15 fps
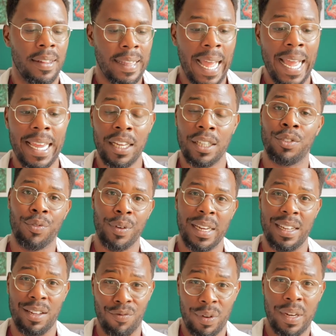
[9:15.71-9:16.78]
That is
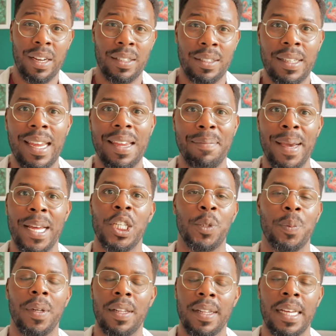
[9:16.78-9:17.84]
really real estate
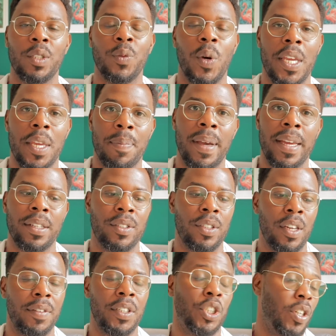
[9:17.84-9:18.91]
management, and that's why you pay a
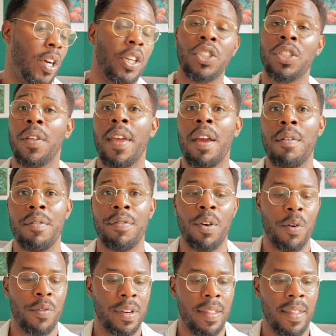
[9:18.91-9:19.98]
service charge. So they're
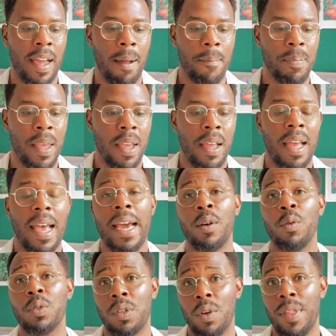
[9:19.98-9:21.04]
involved in that.
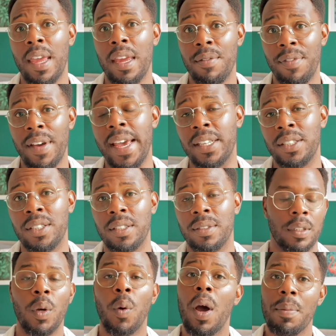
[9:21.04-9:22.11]
And also they
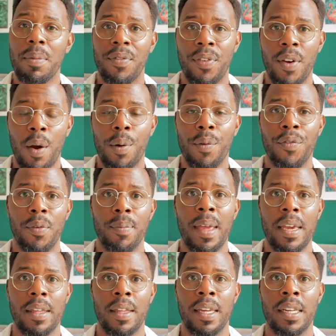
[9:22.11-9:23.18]
invest. So I'm inferring from
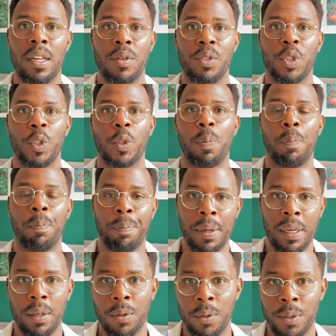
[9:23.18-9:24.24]
that that they don't just
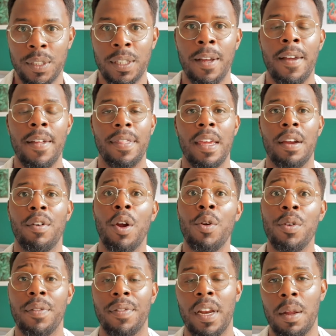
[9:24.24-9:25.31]
build their
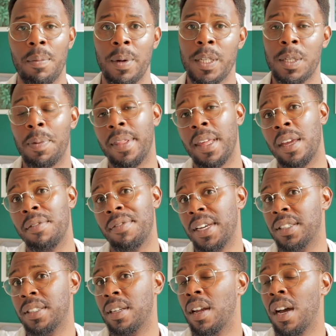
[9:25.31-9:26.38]
own developments, but they
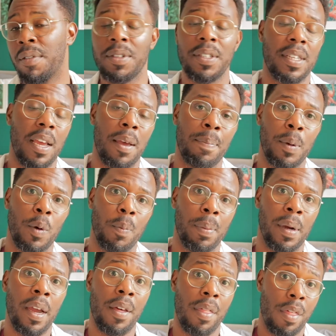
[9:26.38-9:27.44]
invest in others that are built
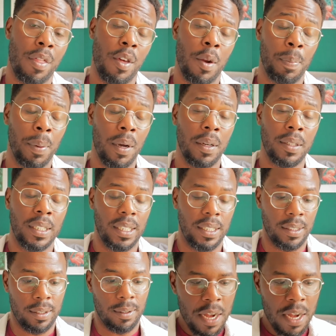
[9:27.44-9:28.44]
by other third parties.